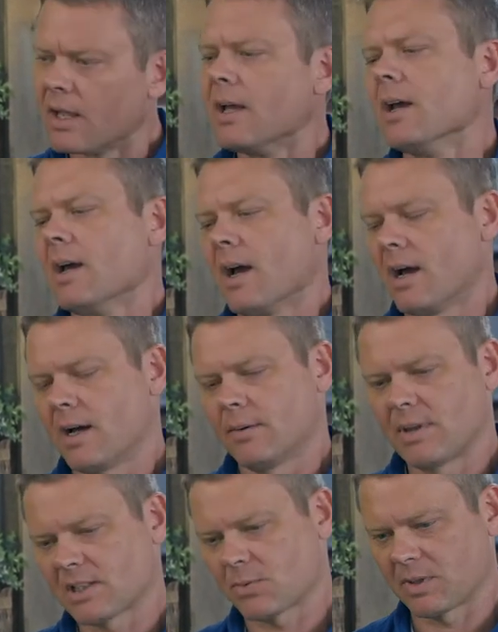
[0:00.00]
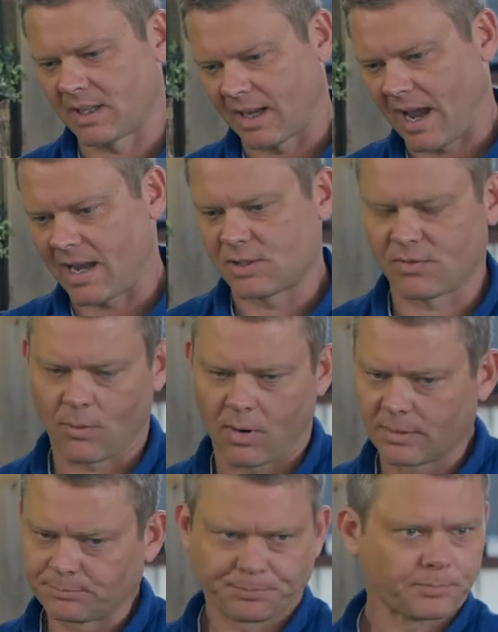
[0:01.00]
Right. Um, that's what the guide's for.